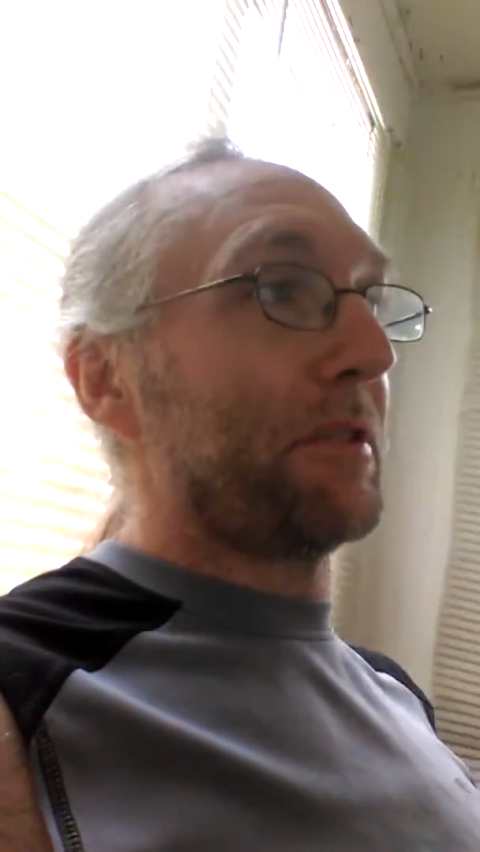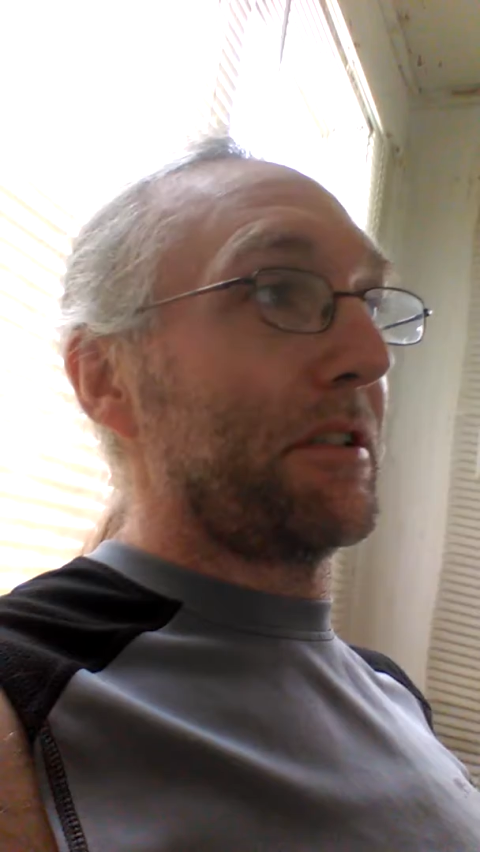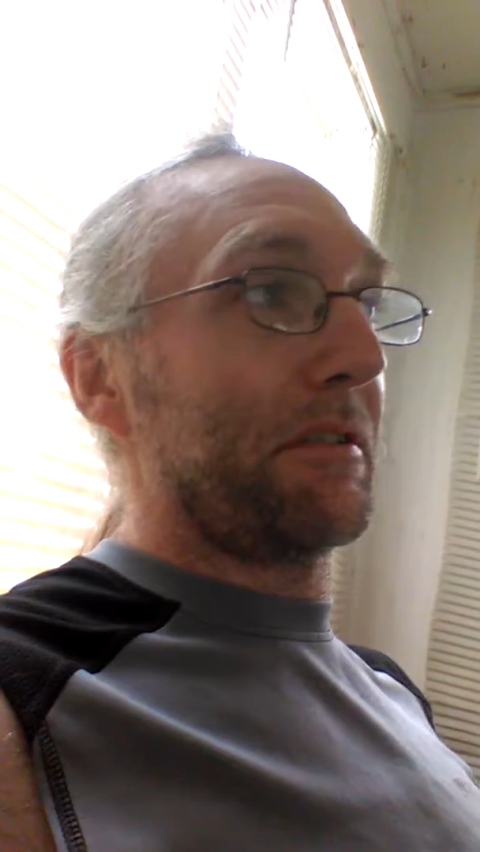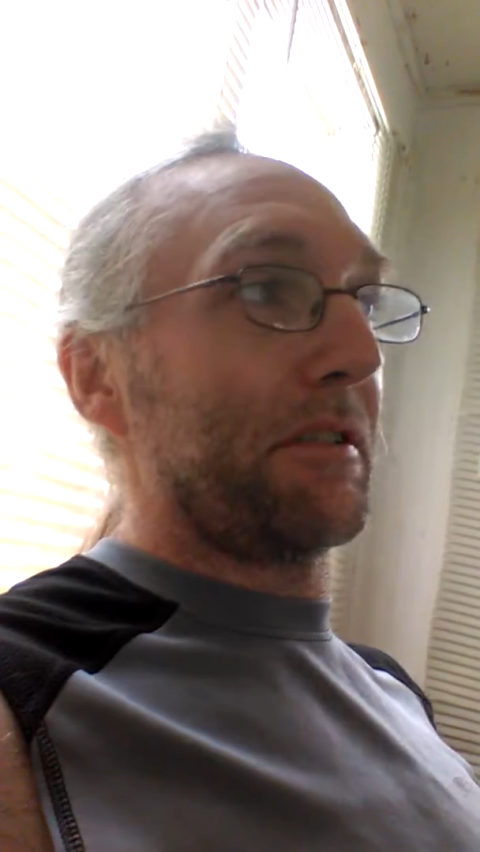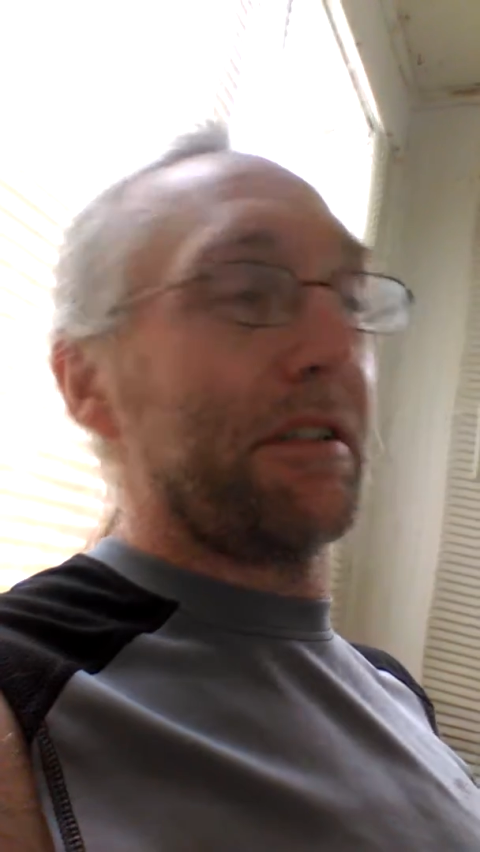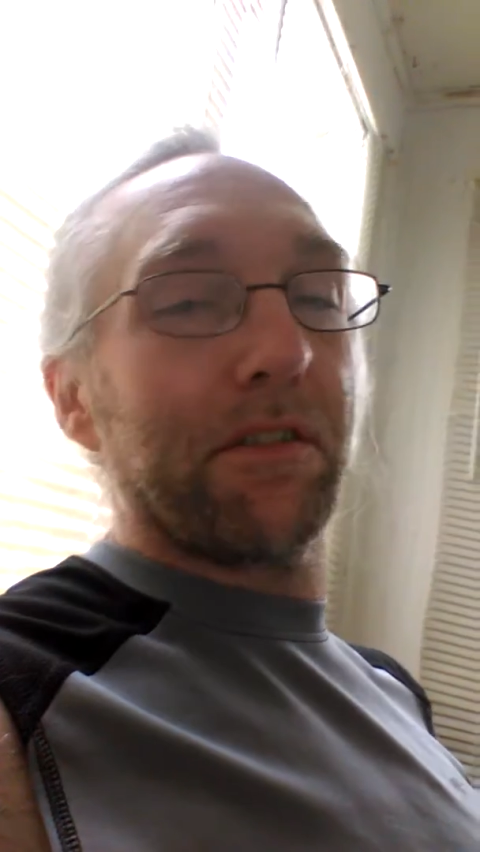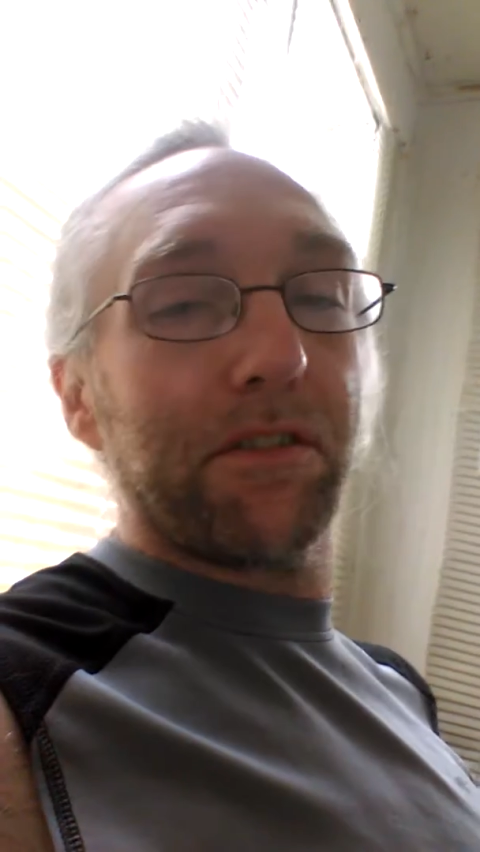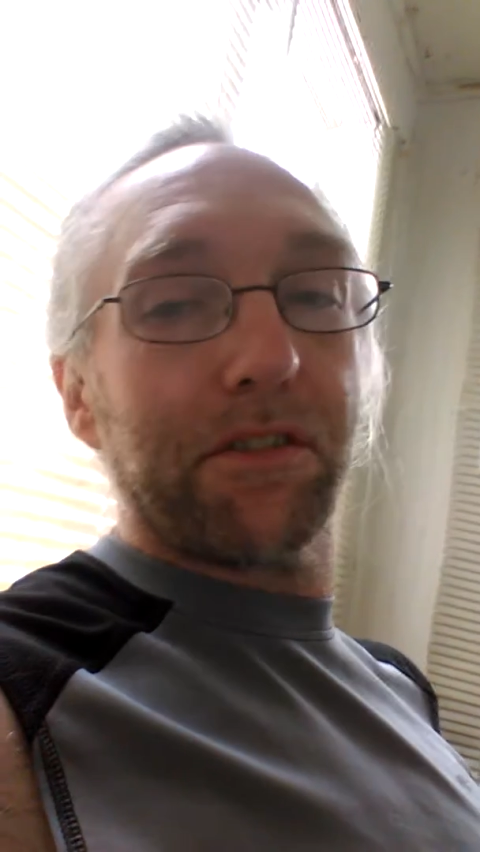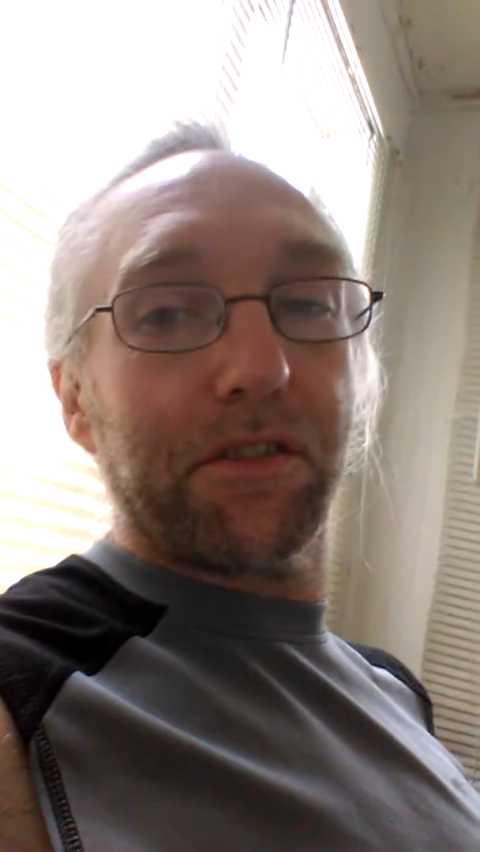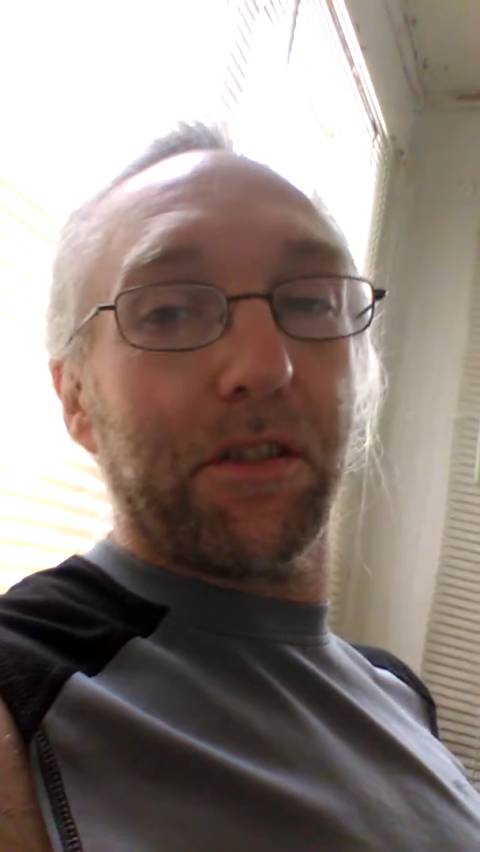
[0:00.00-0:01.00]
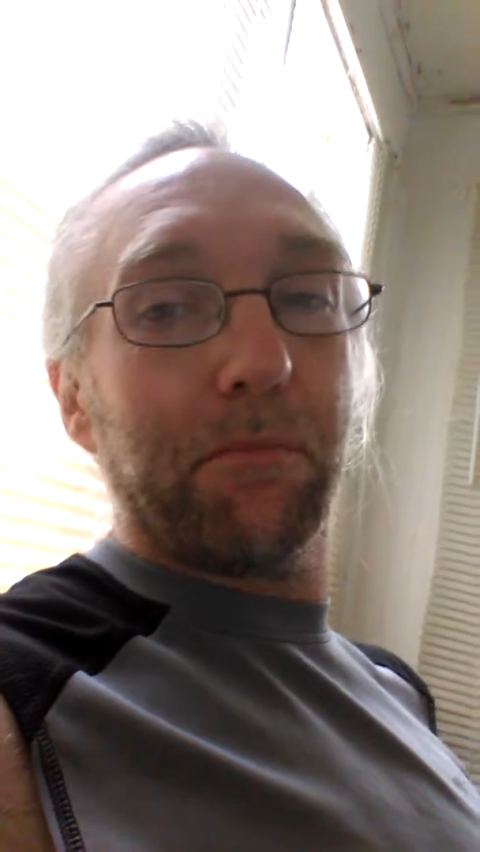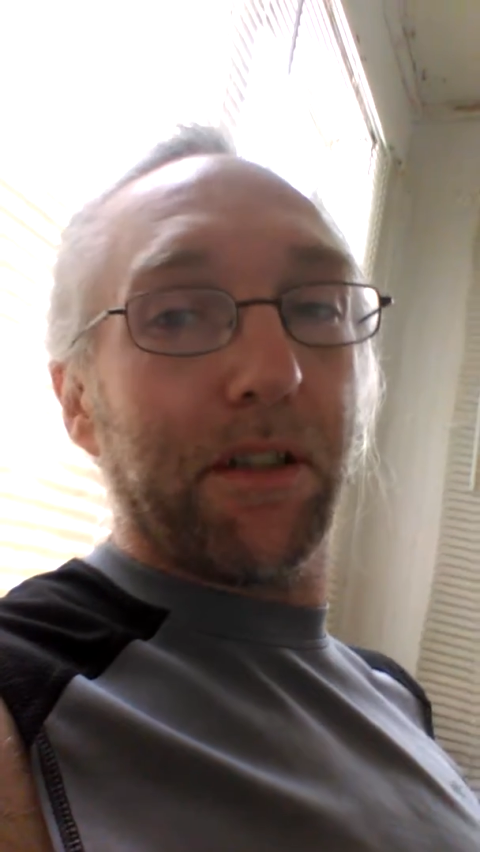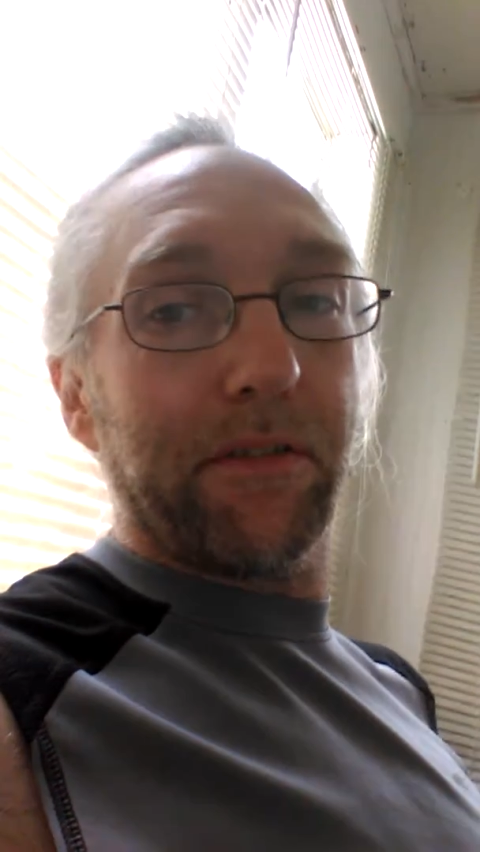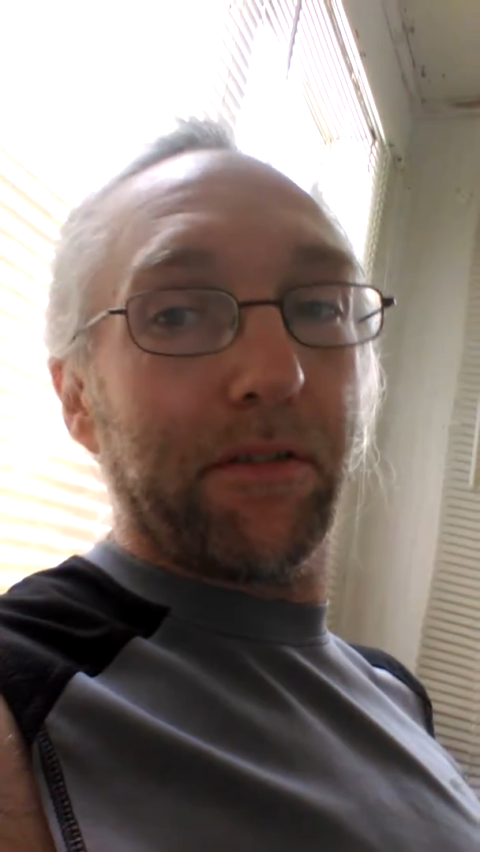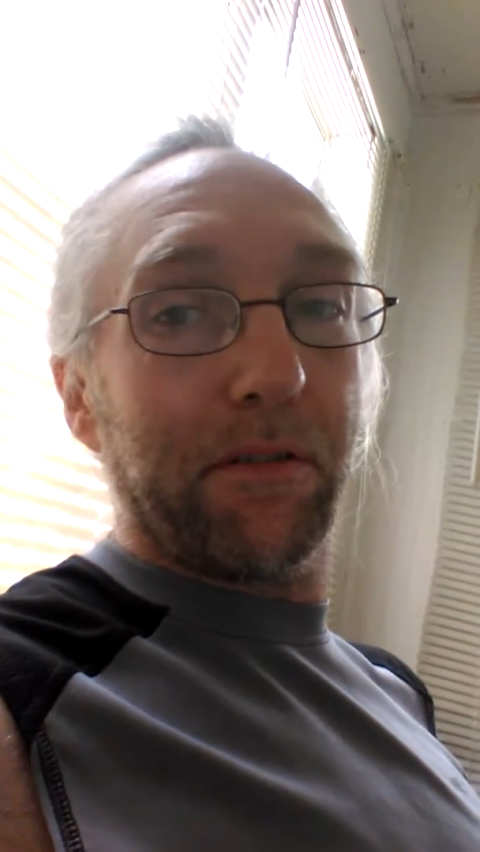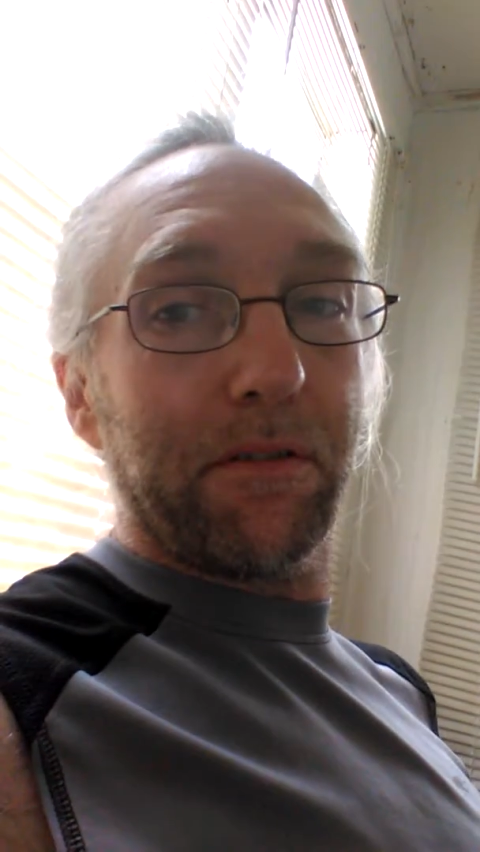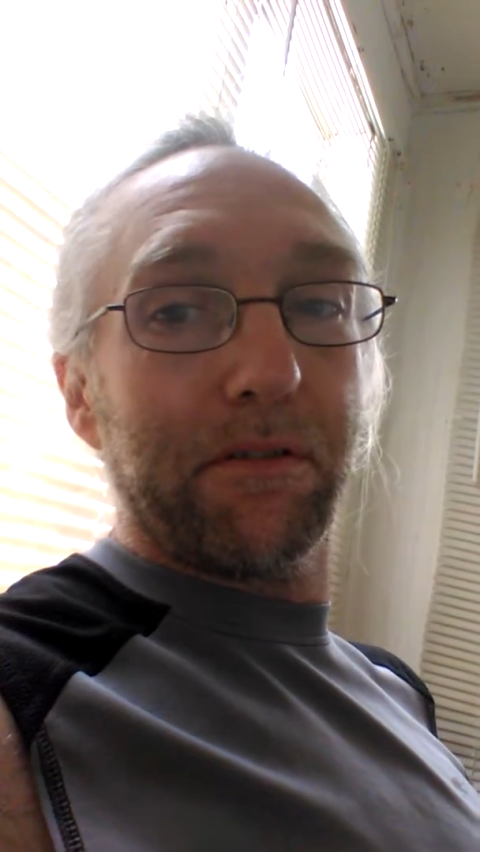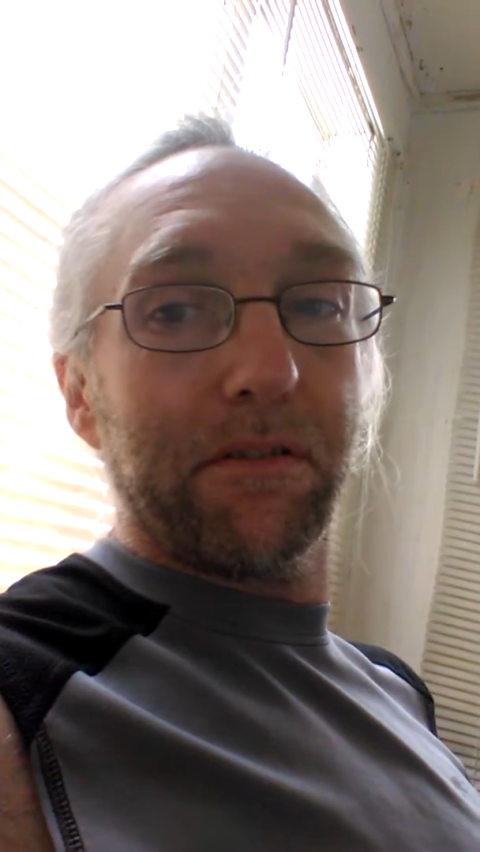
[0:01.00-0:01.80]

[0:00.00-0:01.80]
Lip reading: agree on some level.